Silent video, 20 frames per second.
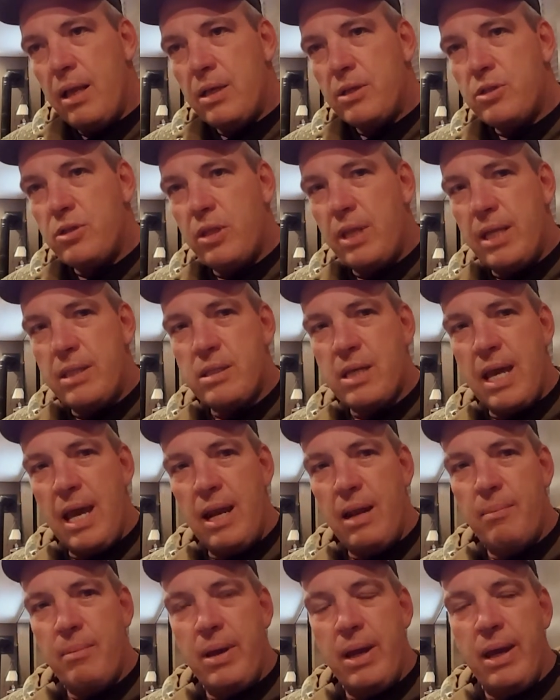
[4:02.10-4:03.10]
So that's
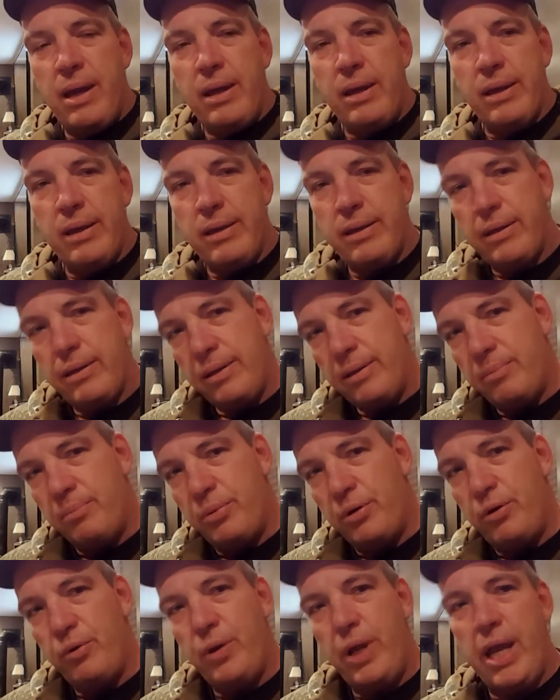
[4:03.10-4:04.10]
kind of my
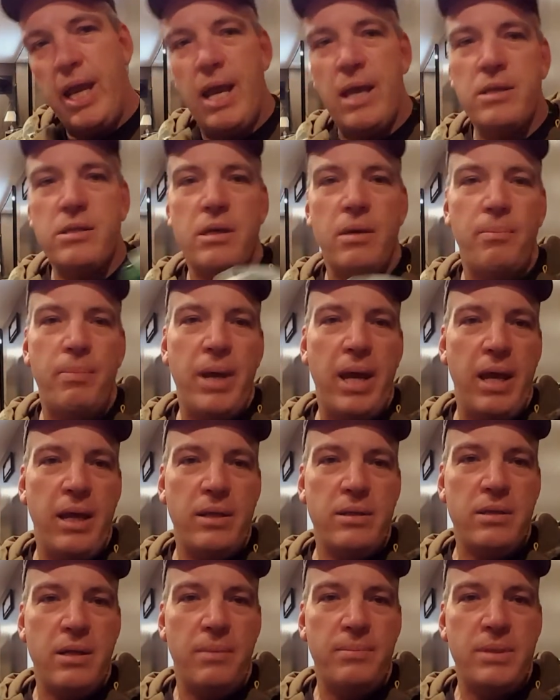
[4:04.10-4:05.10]
brewing
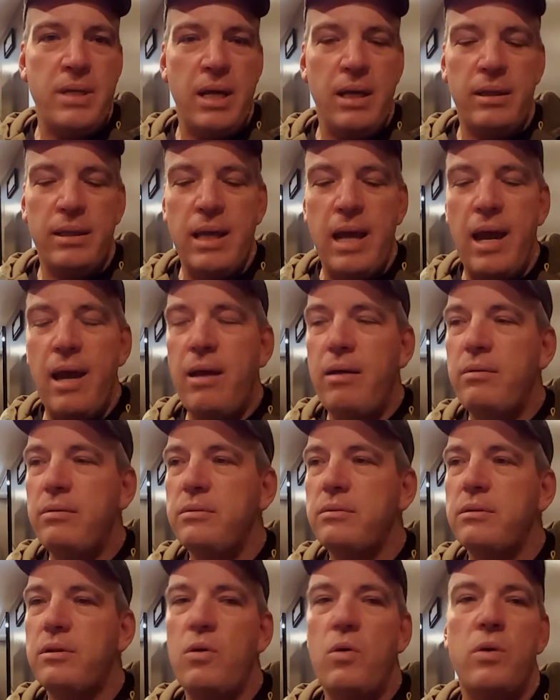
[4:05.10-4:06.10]
escapades up till now.
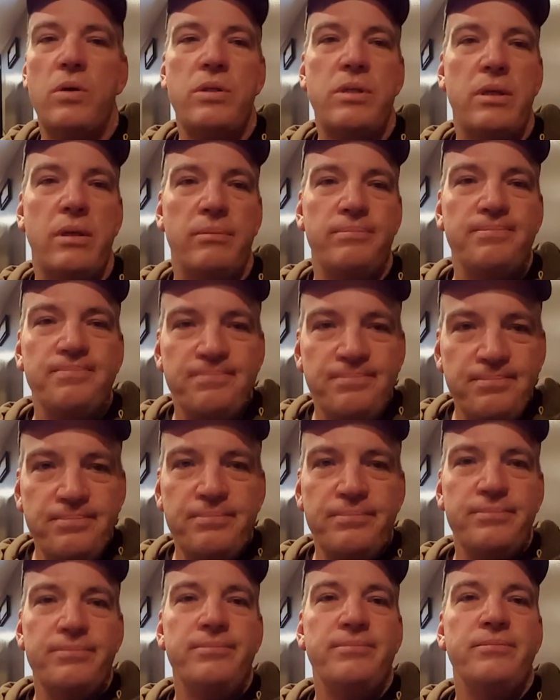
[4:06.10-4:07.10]
Of course,
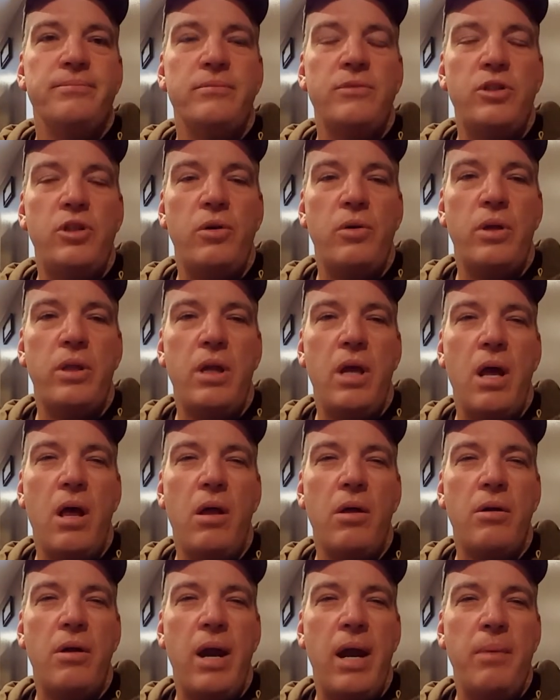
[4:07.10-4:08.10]
doing the
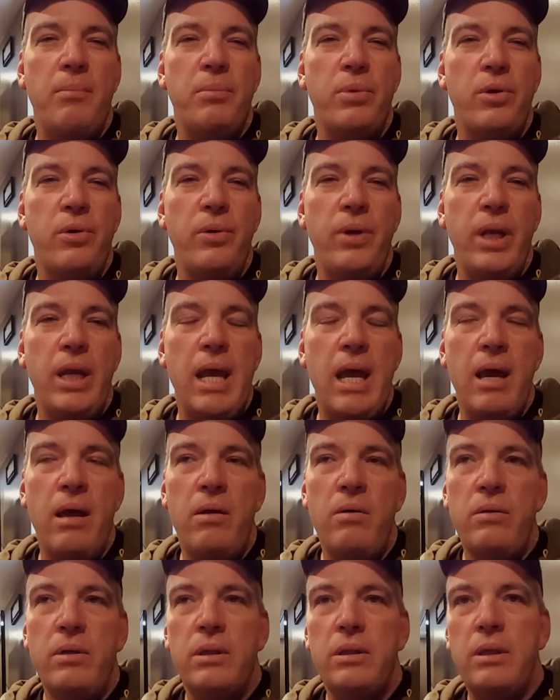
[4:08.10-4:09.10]
all grain brewing
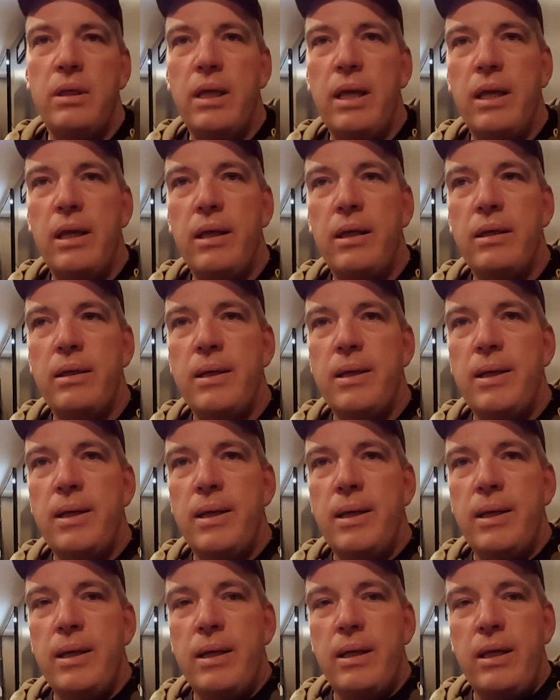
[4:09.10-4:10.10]
now, and
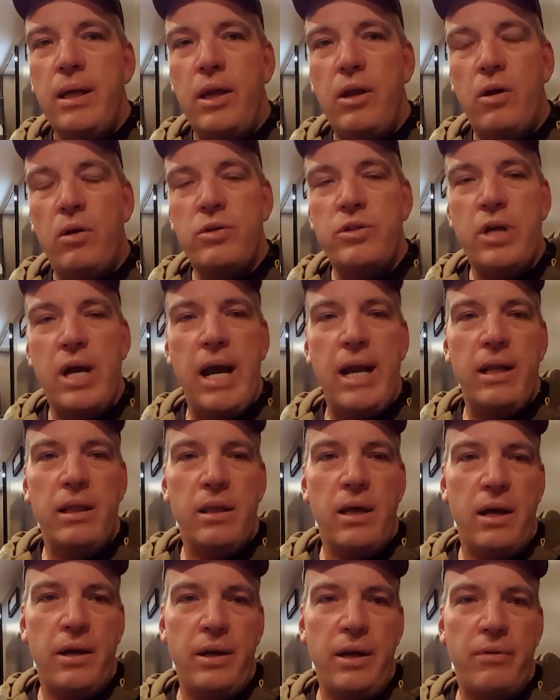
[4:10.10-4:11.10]
trying a
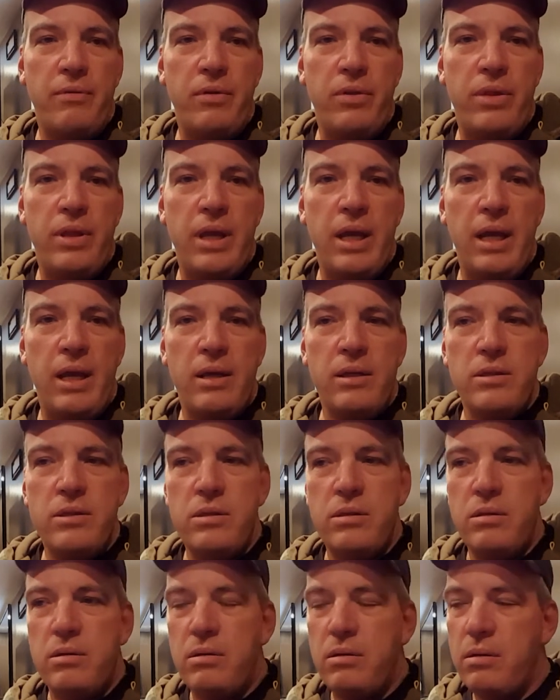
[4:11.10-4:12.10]
lot of different
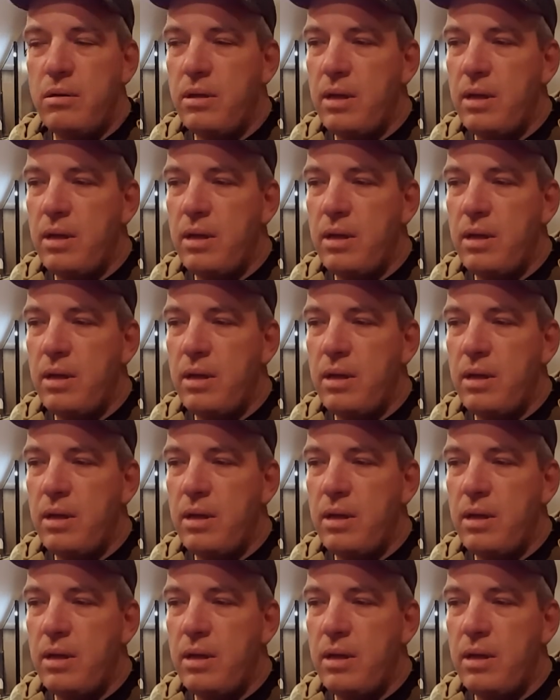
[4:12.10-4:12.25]
things.